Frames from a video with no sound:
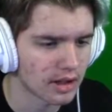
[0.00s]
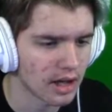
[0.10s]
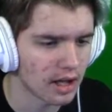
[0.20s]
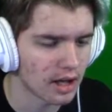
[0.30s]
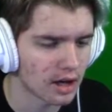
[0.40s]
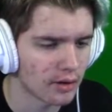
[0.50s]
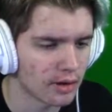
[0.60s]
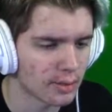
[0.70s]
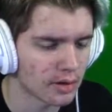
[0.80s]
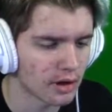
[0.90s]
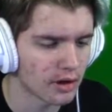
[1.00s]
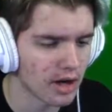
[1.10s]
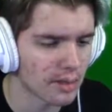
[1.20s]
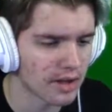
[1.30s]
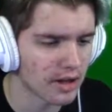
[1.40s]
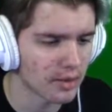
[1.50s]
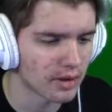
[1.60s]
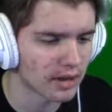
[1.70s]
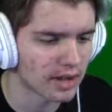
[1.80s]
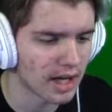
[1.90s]
Hello. I'm gonna go grab the other
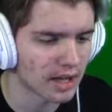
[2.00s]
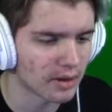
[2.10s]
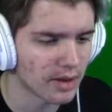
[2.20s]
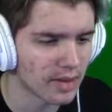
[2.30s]
one and die on the way